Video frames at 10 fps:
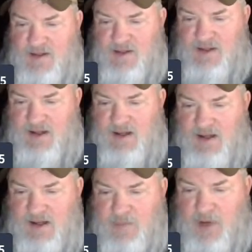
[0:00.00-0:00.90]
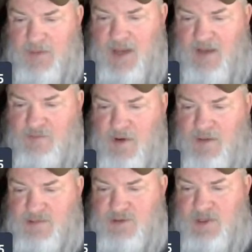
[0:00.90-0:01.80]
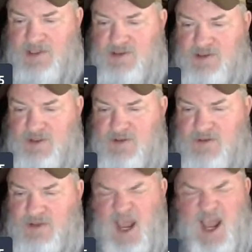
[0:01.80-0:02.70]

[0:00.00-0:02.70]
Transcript: I'm probably halfway between you two. Yeah.